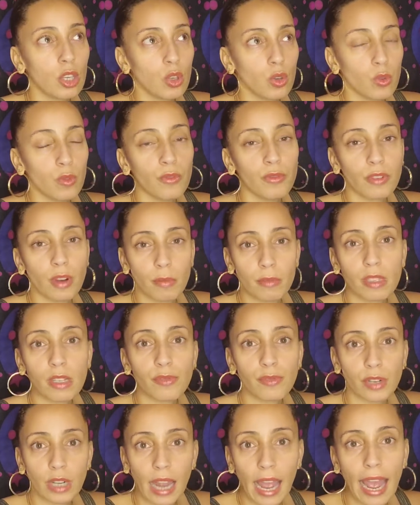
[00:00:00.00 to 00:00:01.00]
you from
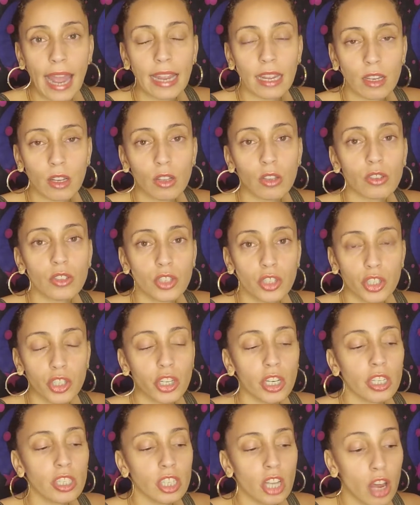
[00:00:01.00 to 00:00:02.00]
different angles. They're
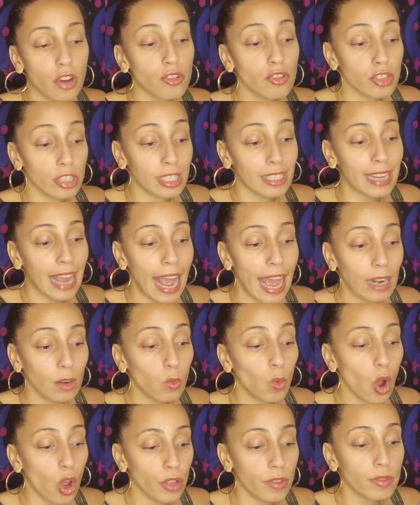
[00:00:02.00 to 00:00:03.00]
starting to understand
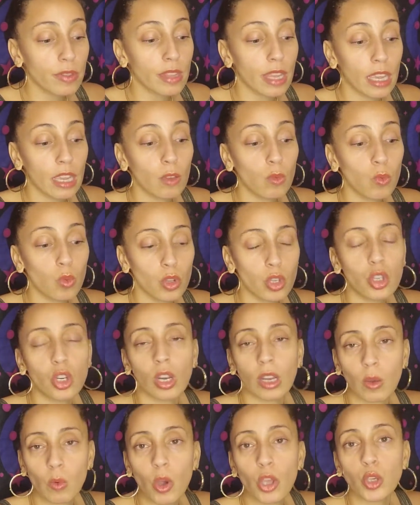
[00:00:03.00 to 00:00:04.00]
what they, you know,
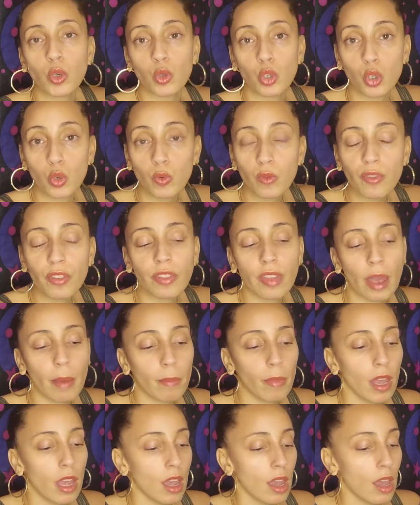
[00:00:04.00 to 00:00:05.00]
like what you do for them.
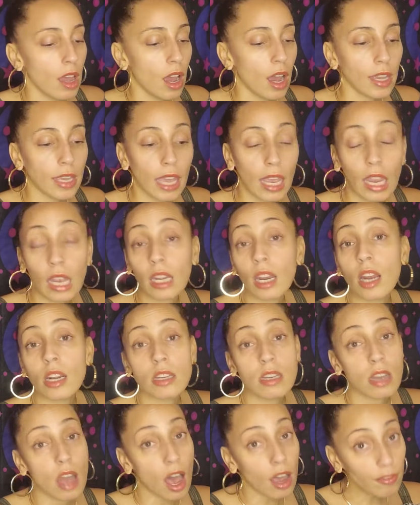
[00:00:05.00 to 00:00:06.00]
Again,
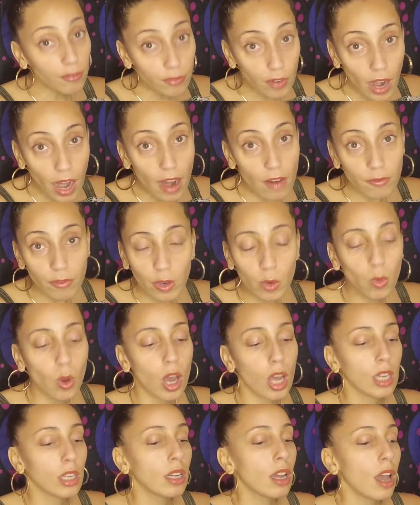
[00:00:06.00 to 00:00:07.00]
not for
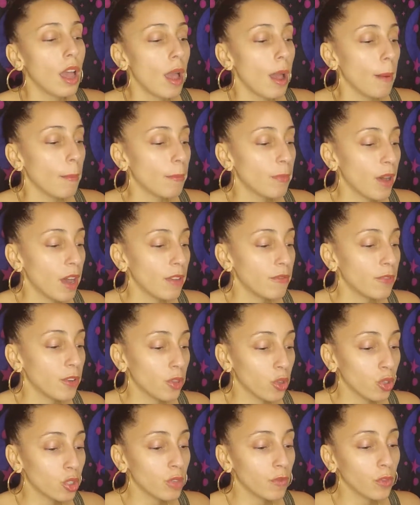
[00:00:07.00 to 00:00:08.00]
everyone, but for
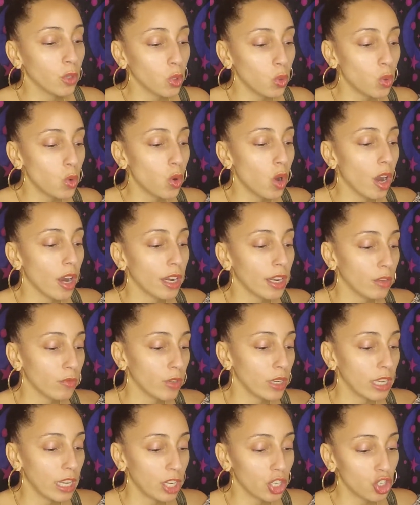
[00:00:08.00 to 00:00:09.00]
those of you who are in
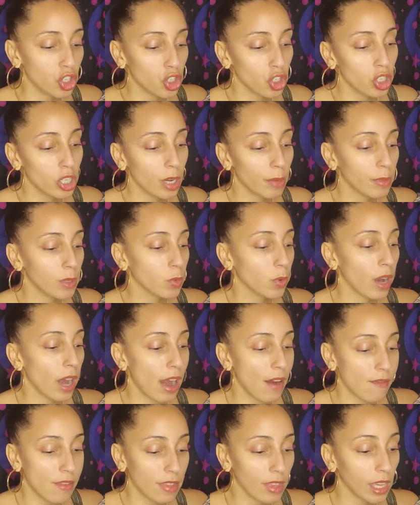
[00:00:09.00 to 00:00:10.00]
relationships where
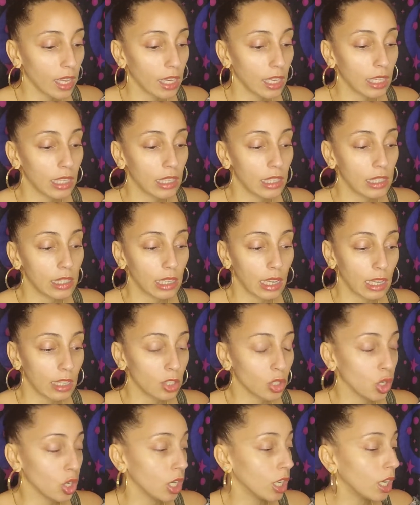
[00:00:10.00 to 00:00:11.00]
everything is
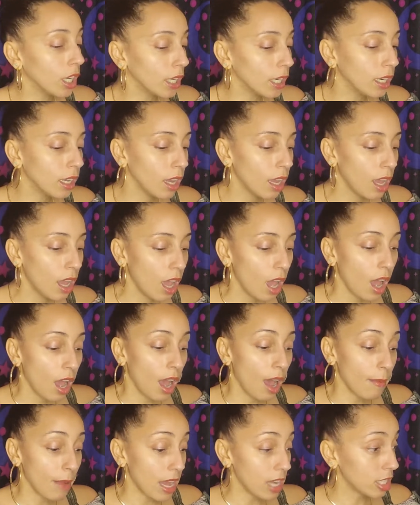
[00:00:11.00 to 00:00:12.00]
is good,
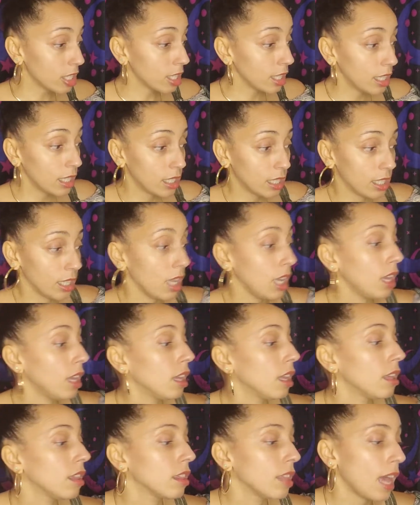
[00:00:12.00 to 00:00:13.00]
I'm actually
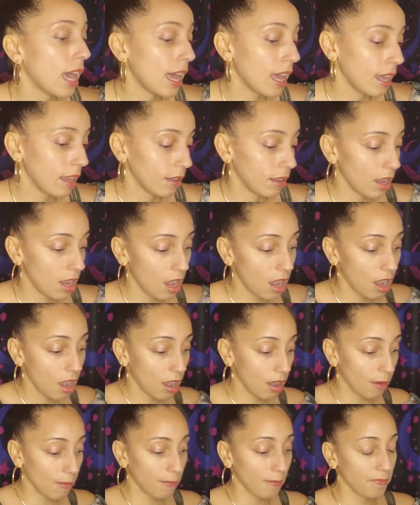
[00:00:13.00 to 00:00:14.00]
seeing that
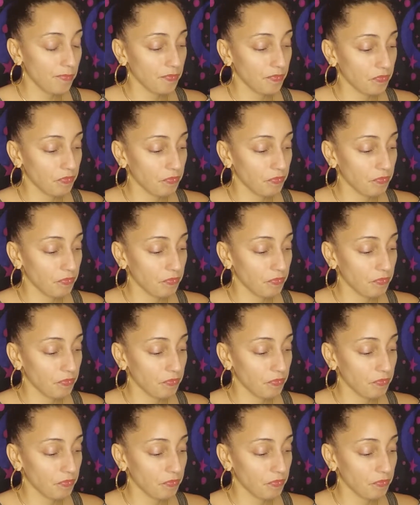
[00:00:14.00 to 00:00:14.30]
um,